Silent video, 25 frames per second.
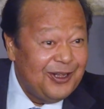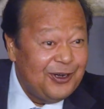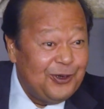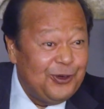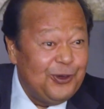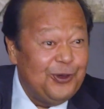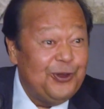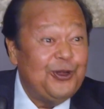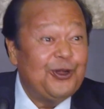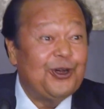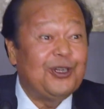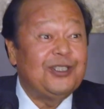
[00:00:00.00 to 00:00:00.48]

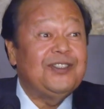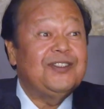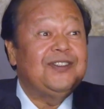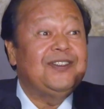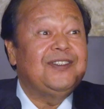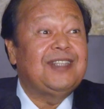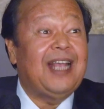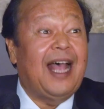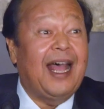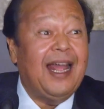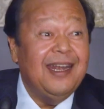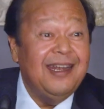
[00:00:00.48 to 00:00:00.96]
to your
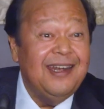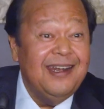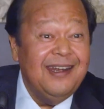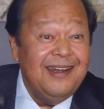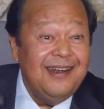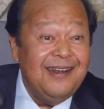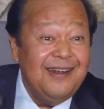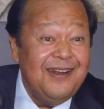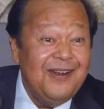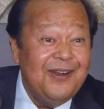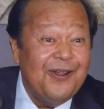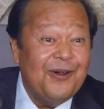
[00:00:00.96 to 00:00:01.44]

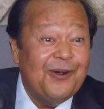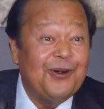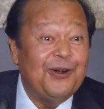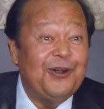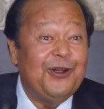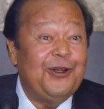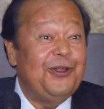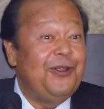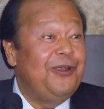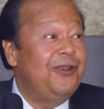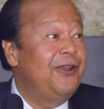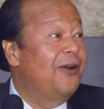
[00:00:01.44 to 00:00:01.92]
son or
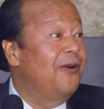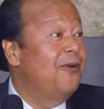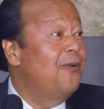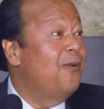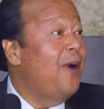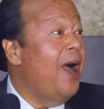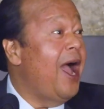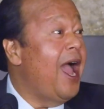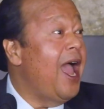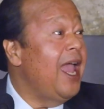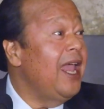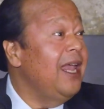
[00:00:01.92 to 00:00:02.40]
to your
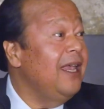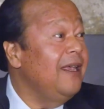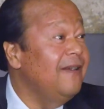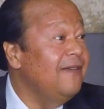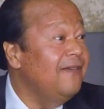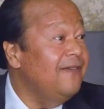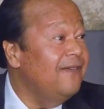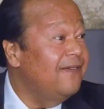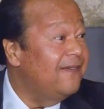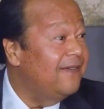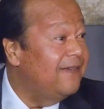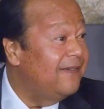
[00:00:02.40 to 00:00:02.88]

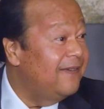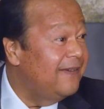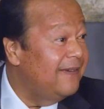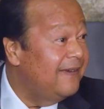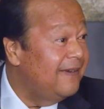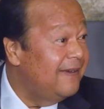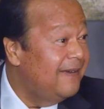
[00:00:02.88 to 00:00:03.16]
wife?